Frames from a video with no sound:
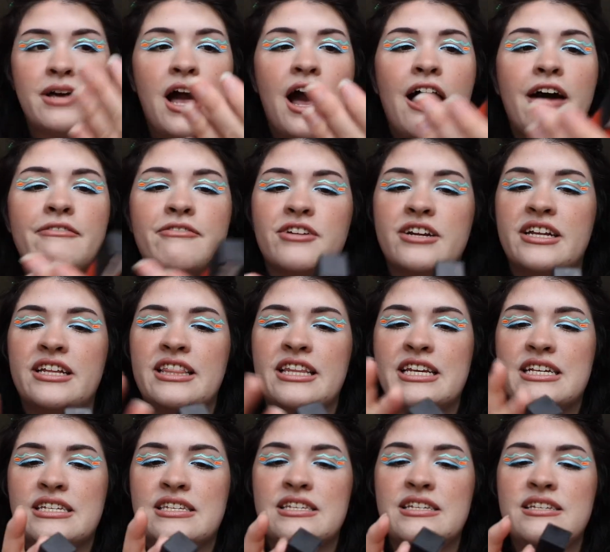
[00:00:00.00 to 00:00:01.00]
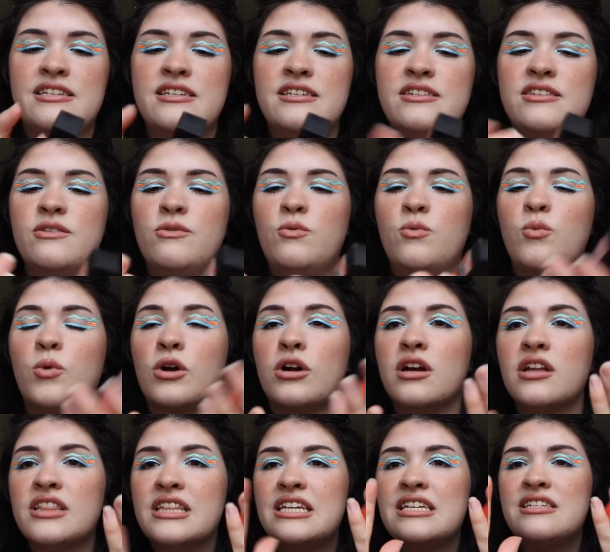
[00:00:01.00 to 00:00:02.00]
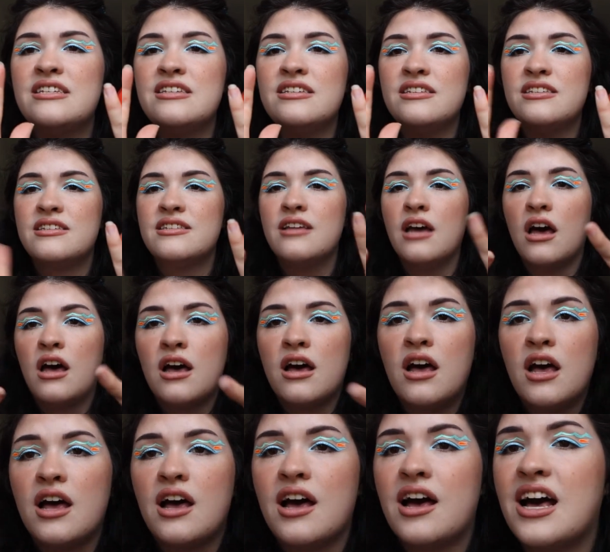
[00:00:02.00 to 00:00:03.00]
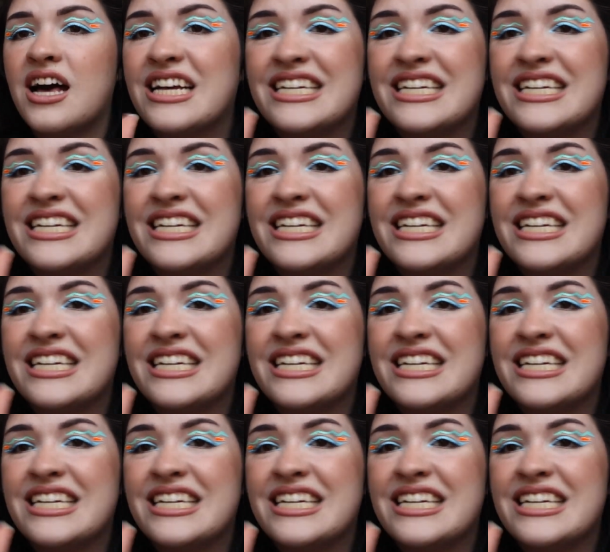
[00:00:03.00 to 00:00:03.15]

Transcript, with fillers: covered in this. This is the worst. This is ugh,